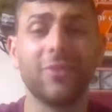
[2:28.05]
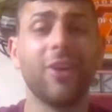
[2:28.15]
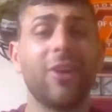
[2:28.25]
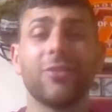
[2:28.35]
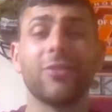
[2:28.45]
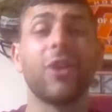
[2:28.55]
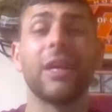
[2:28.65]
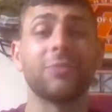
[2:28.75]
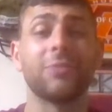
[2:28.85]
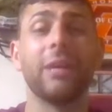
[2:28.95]
Y'all look
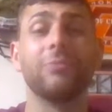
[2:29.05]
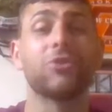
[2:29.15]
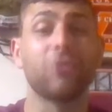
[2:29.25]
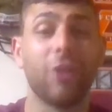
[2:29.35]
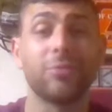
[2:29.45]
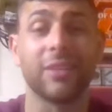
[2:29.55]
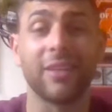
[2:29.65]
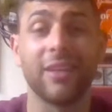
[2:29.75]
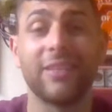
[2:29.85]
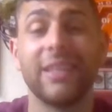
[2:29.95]
like some damn scrubs out
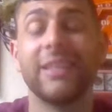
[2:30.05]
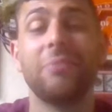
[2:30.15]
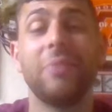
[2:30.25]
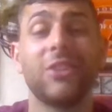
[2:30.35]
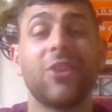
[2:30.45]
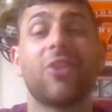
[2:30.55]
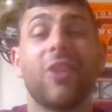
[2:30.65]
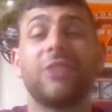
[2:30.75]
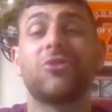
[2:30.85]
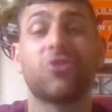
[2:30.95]
there. Tennessee made y'all look
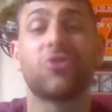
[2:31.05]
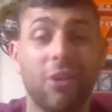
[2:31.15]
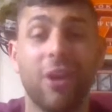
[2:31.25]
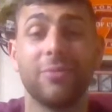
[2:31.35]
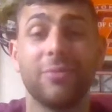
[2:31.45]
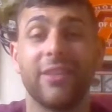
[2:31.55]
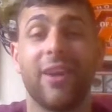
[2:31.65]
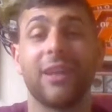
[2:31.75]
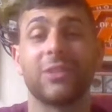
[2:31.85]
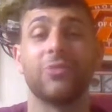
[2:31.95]
like scrubs in
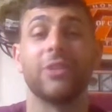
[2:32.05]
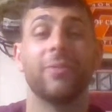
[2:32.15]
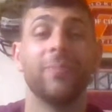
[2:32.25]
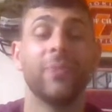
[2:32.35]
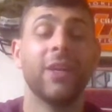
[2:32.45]
Knoxville.